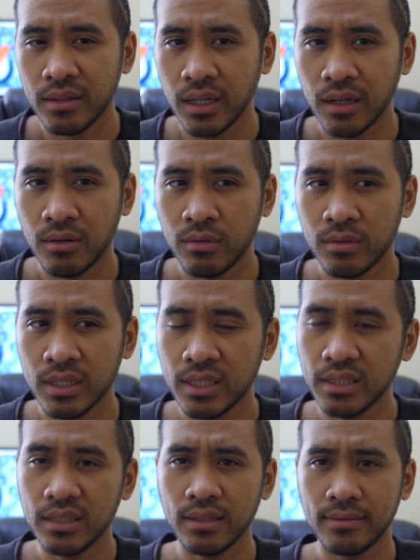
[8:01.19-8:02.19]
Now,
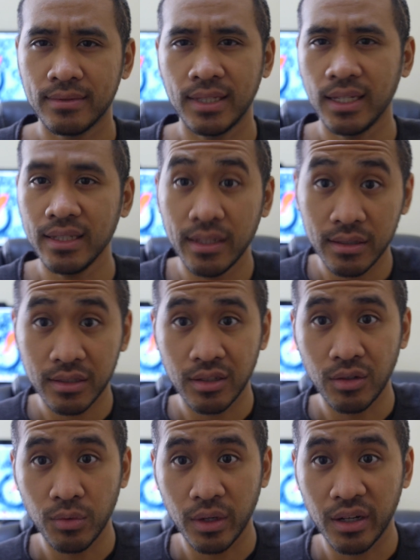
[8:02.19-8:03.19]
this isn't 10 years
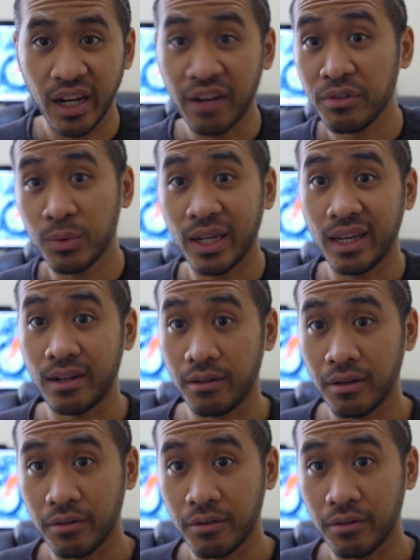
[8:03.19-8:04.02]
ago where everyone had